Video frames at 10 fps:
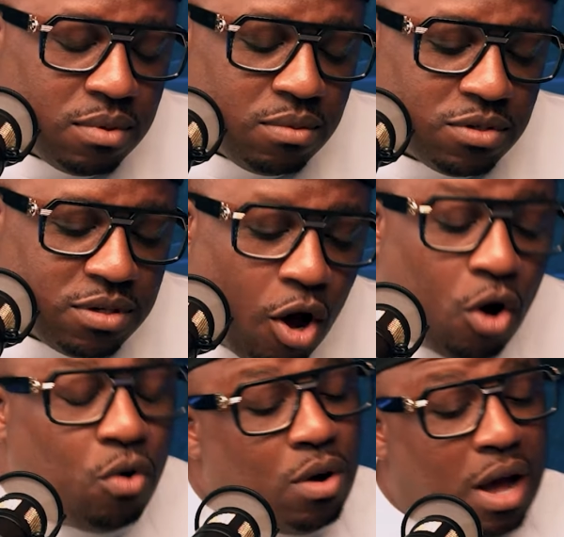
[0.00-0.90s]
was it?
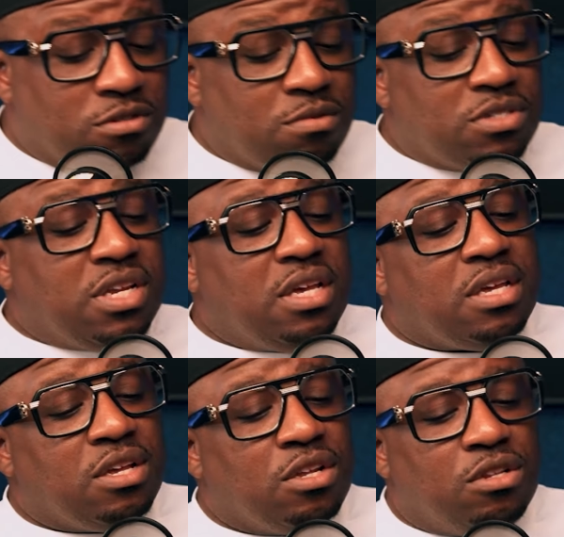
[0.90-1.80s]
Oh, I was gonna
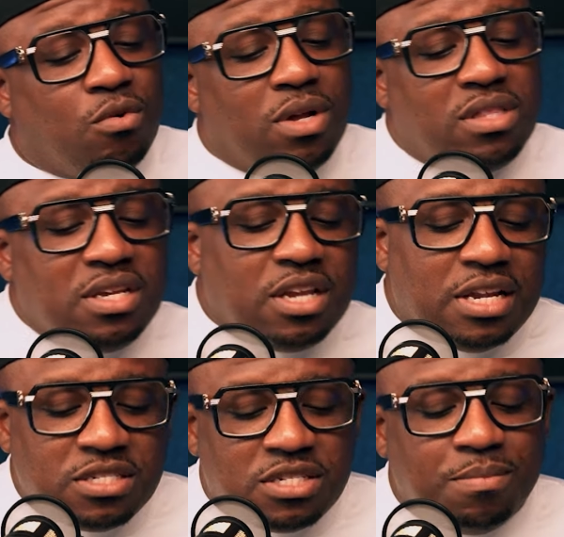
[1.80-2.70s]
say the one thing
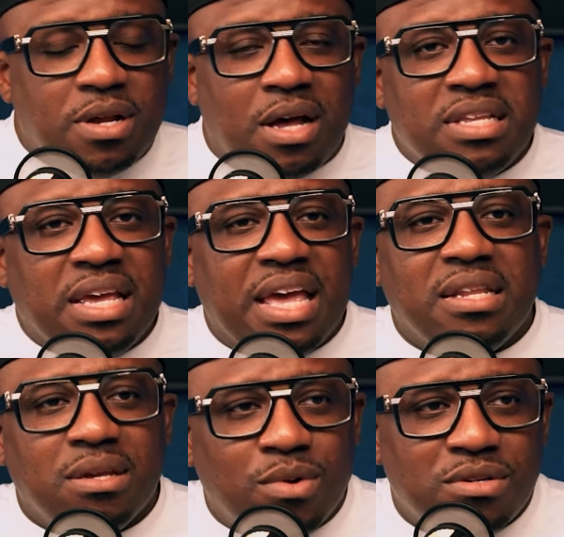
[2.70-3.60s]
that I think
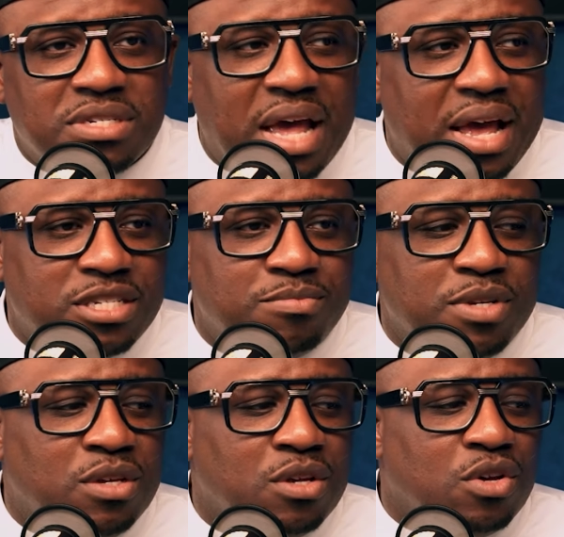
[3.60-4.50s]
Elliot Wilson asked
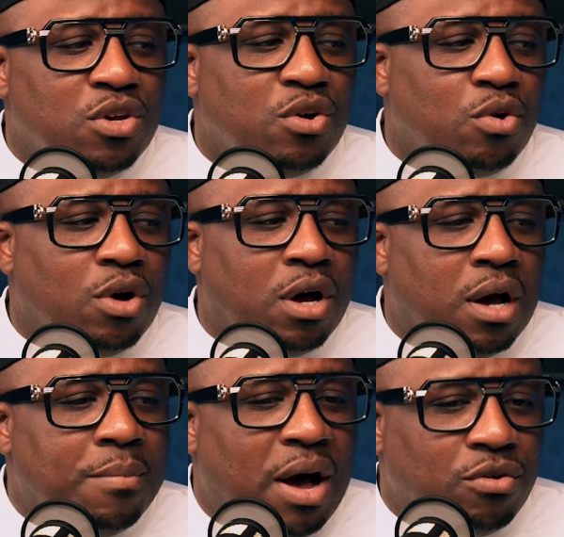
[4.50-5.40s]
me
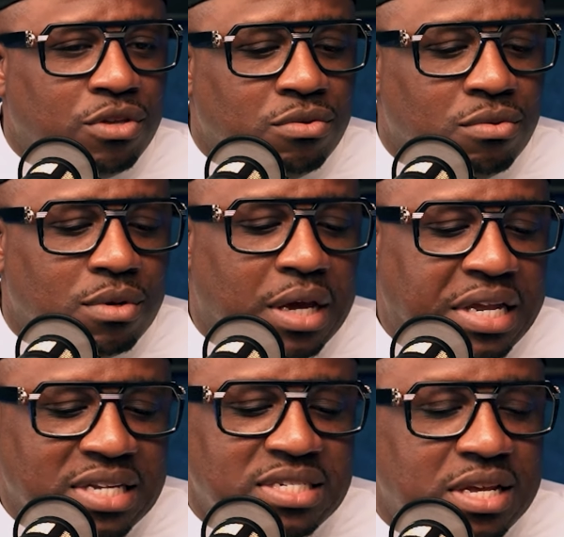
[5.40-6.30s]
about you,
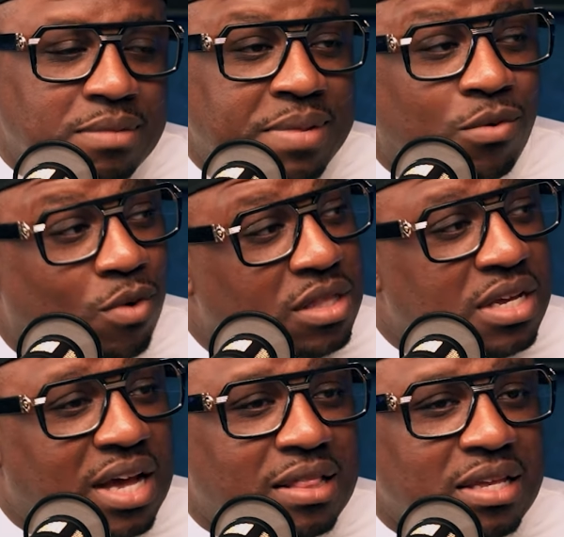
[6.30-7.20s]
and I said, man, the one
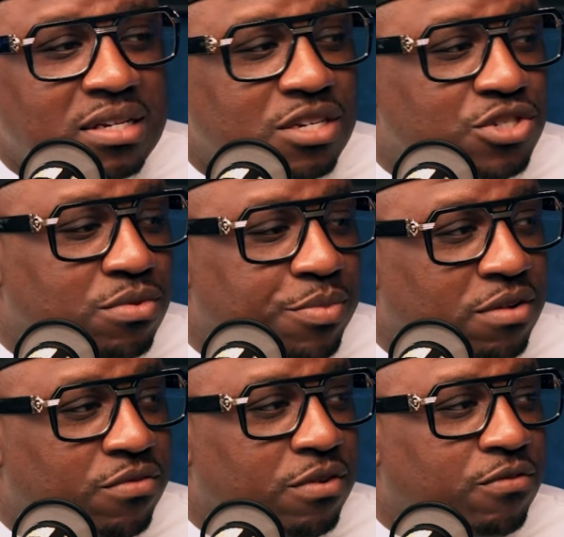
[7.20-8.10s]
thing I think that you would
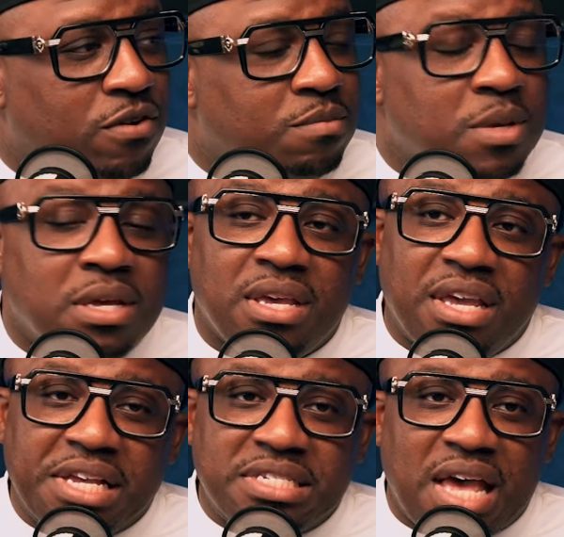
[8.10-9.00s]
benefit from
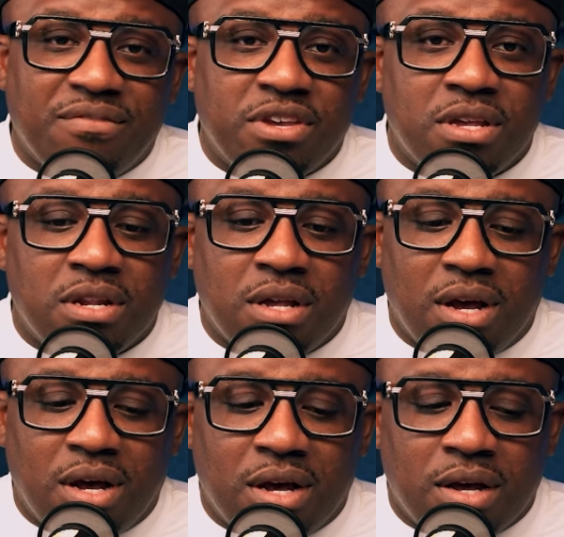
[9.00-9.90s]
is having
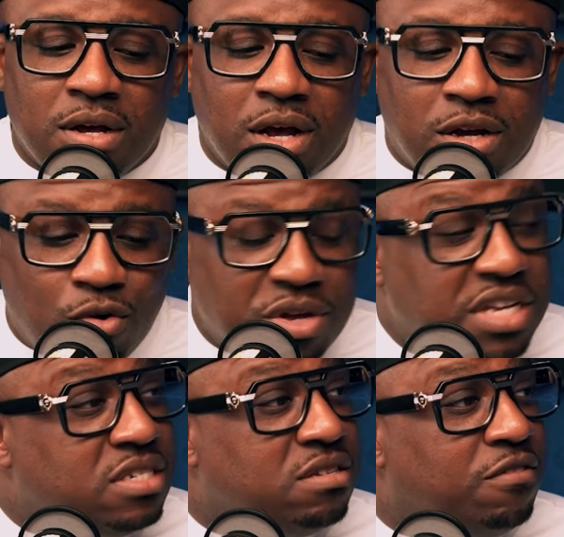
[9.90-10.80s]
a
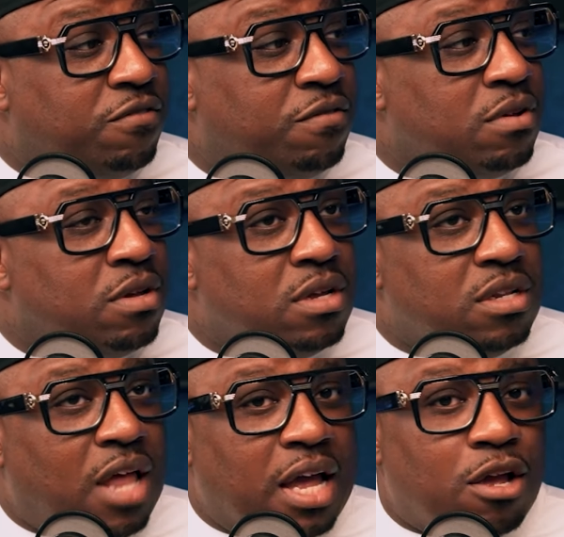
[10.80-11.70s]
cohesive,
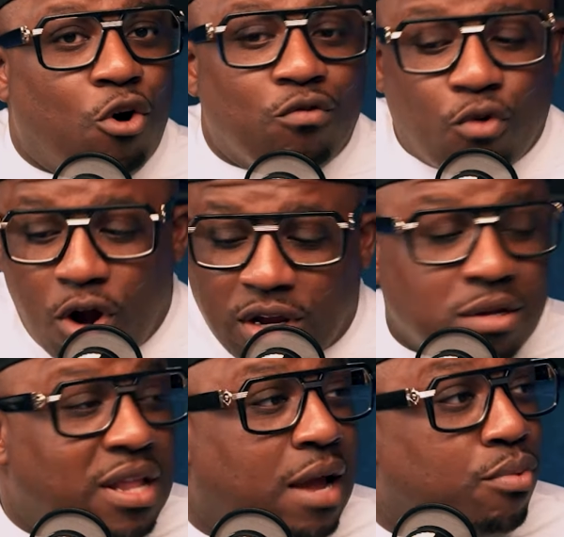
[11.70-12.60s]
like
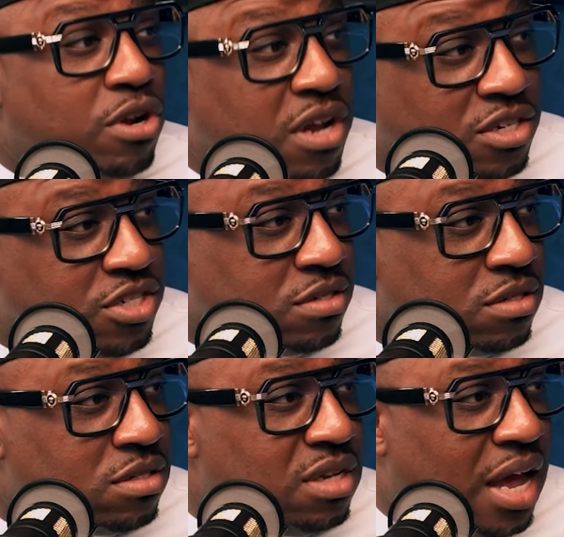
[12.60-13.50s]
overarching, like production,
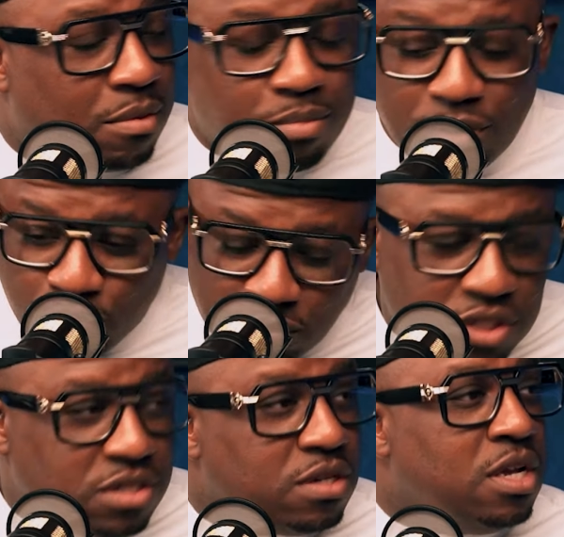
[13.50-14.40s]
like produced,